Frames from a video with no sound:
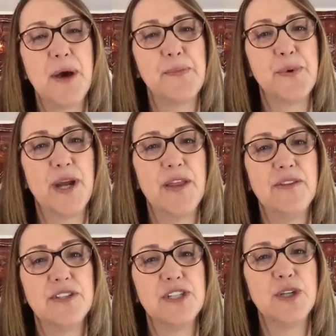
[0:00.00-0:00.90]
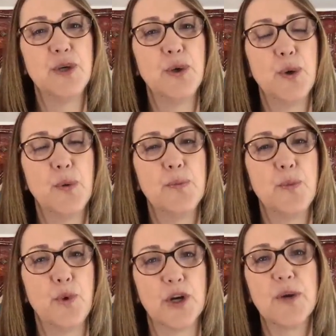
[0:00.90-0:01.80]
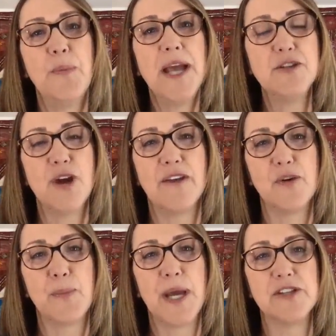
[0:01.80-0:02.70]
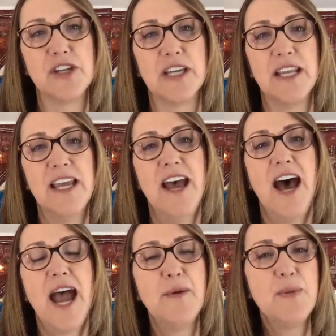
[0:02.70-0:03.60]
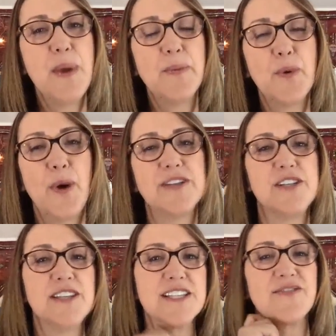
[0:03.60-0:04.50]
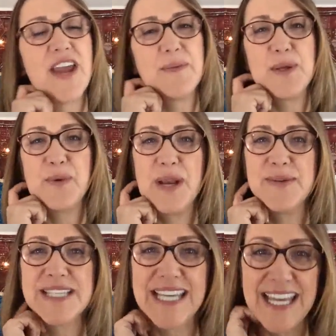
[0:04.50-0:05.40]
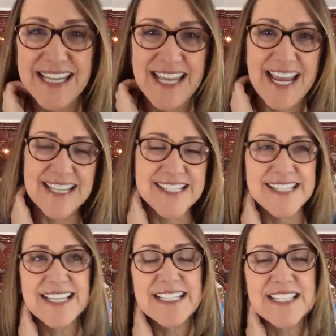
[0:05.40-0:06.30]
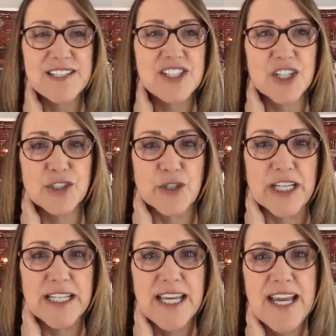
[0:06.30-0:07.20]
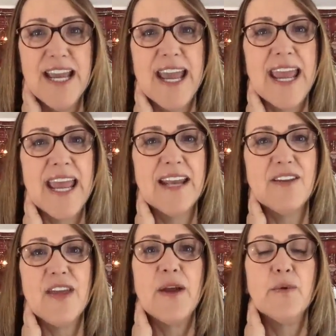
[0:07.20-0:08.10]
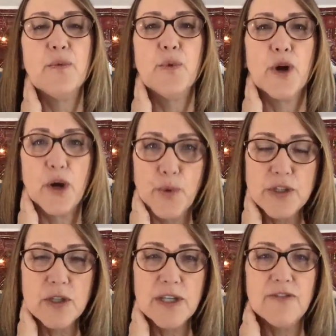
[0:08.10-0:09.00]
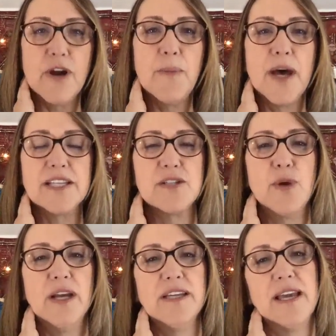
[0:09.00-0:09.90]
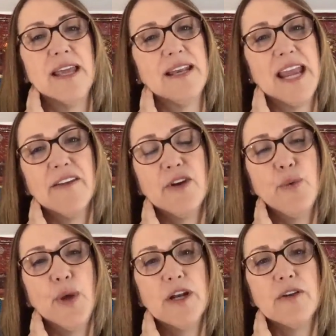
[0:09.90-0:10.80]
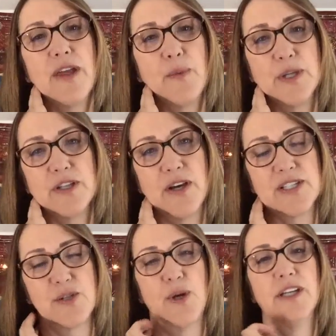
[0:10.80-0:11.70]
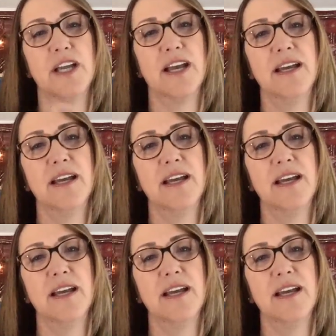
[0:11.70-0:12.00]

with to work my travel budget. I remember watching this family when I was a kid. They had 6 children, and they were originally from Australia. And every winter they went to Australia